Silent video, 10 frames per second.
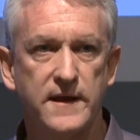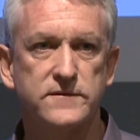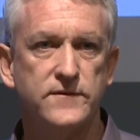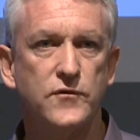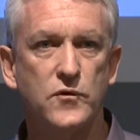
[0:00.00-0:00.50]
has
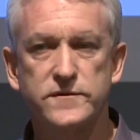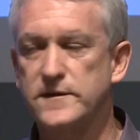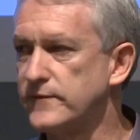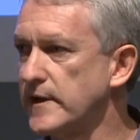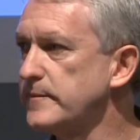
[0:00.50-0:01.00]
divorced
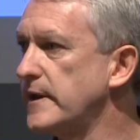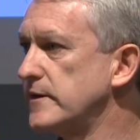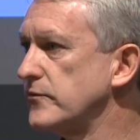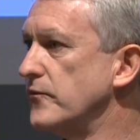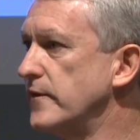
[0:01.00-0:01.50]
their
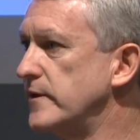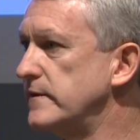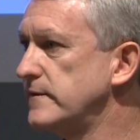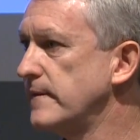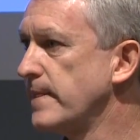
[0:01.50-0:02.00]
floodplains from
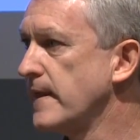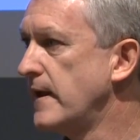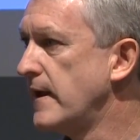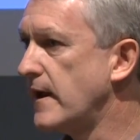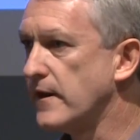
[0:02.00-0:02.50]
rivers.
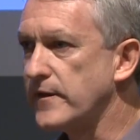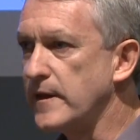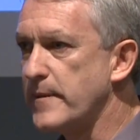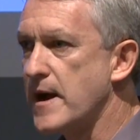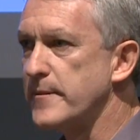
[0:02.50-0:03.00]
And I
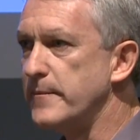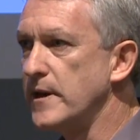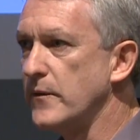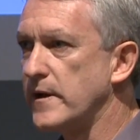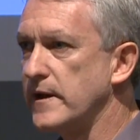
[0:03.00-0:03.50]
think
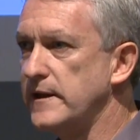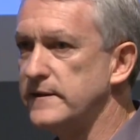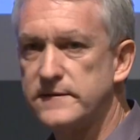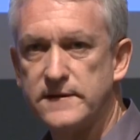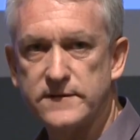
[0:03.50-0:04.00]
Barmah-Millewa
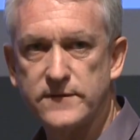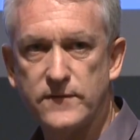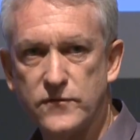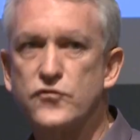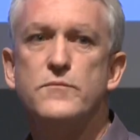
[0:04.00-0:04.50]
is this
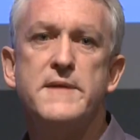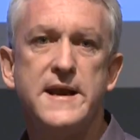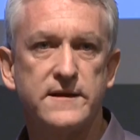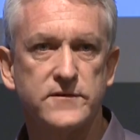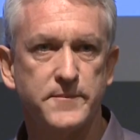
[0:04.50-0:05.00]

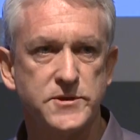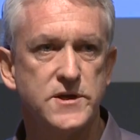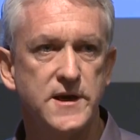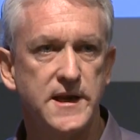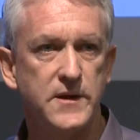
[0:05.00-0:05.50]
tremendous
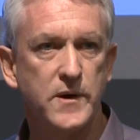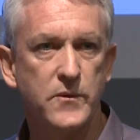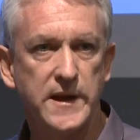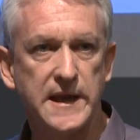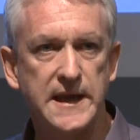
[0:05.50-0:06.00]
opportunity where
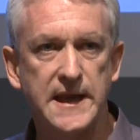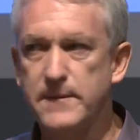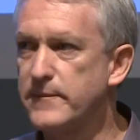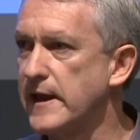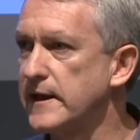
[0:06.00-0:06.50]
we can
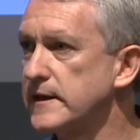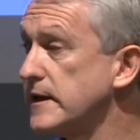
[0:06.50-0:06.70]
keep that